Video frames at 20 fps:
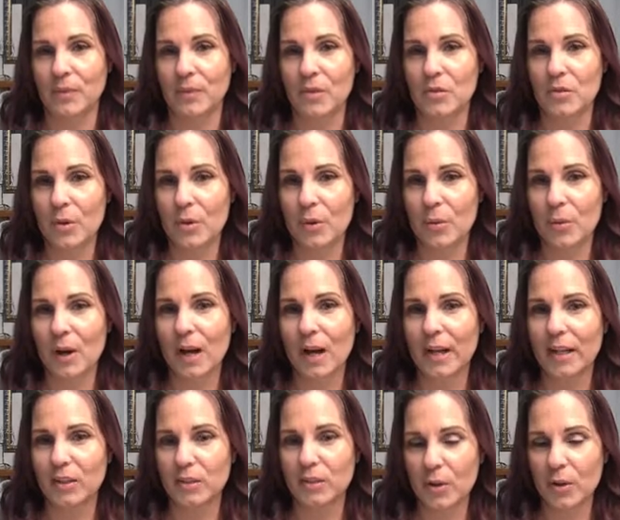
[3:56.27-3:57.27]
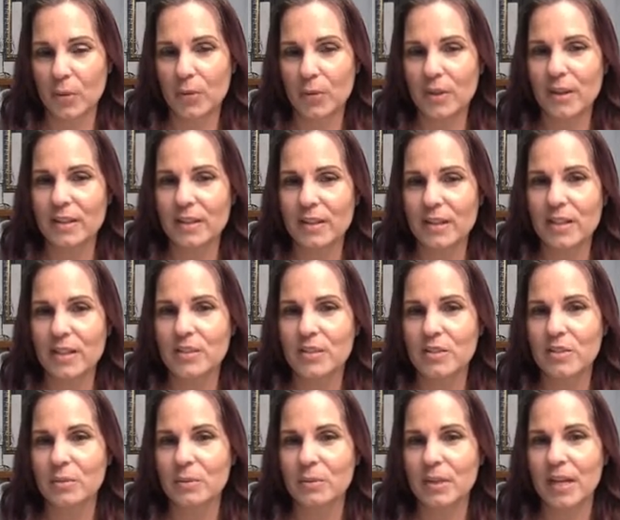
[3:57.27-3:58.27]
So I know that these
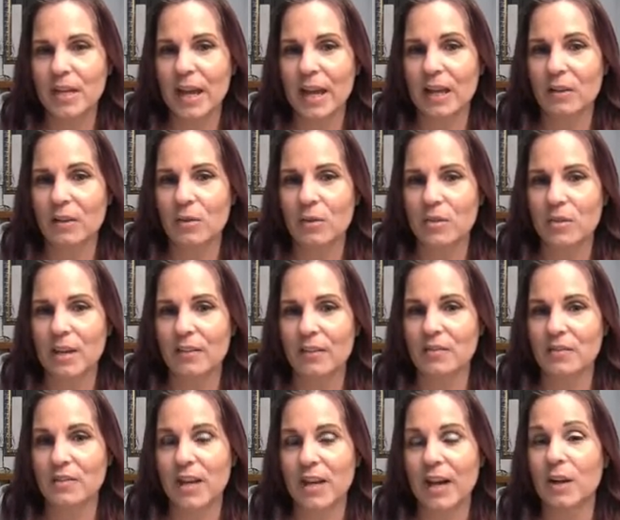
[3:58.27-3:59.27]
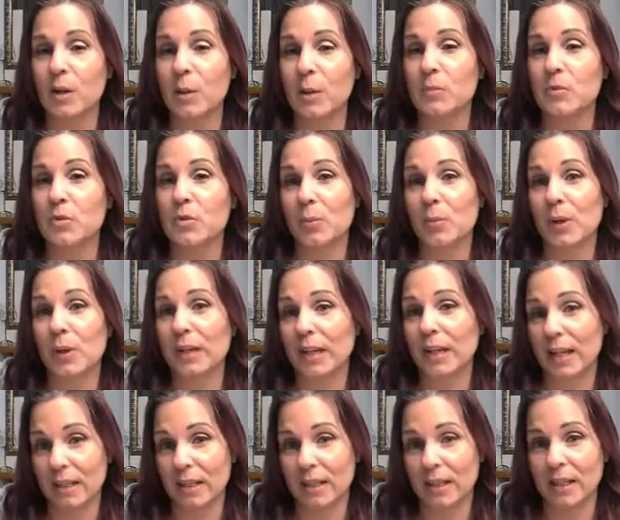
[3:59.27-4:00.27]
three angles have to add up to
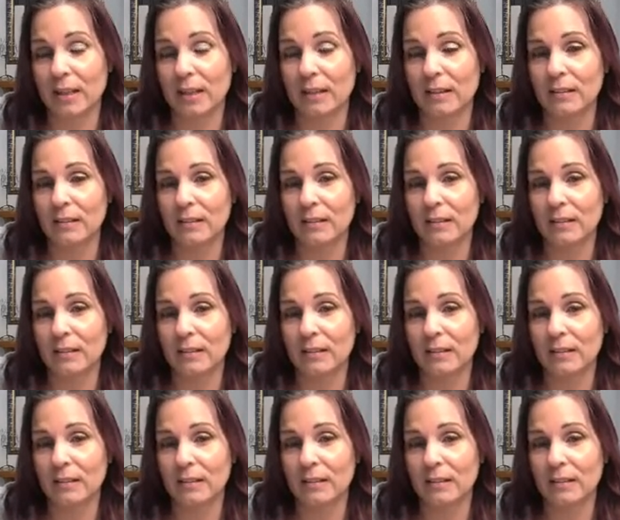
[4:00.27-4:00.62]
180.